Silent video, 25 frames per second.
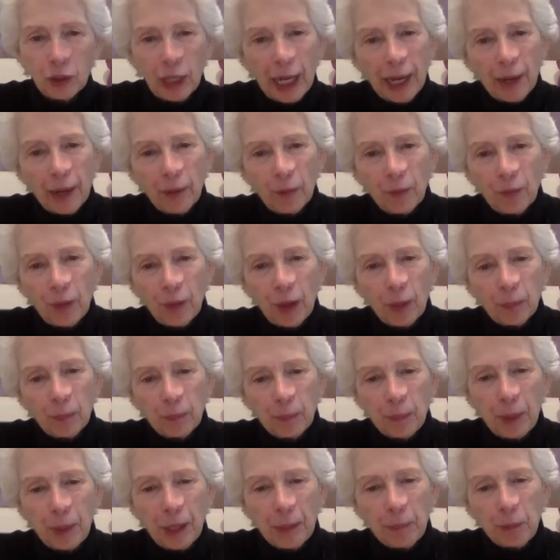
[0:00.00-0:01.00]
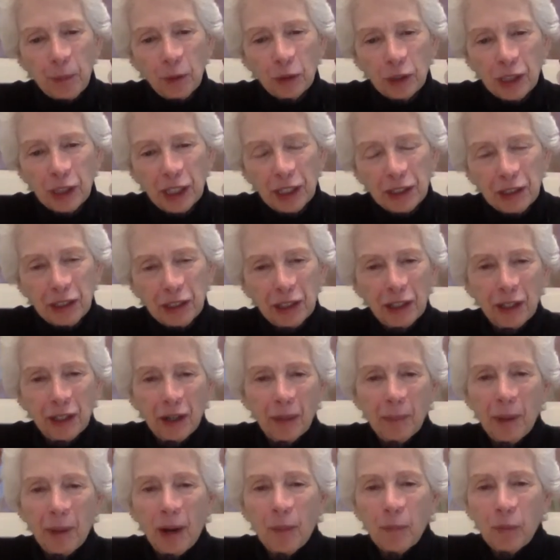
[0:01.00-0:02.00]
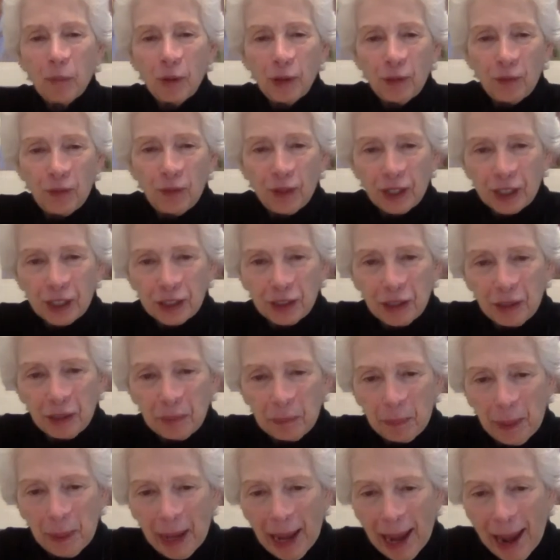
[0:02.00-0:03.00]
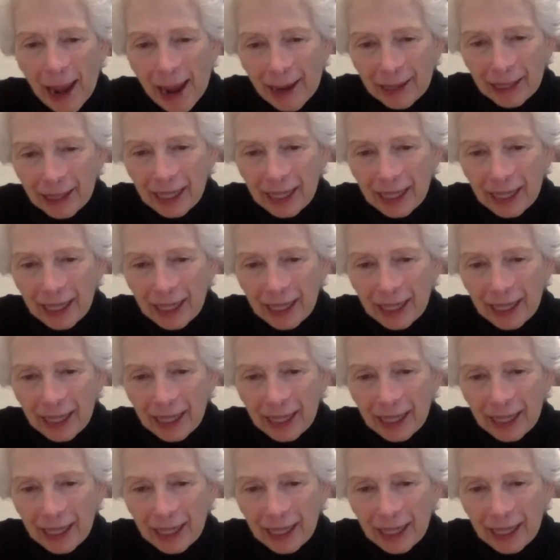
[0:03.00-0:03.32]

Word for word: And if the people did tear them up, we fixed it back.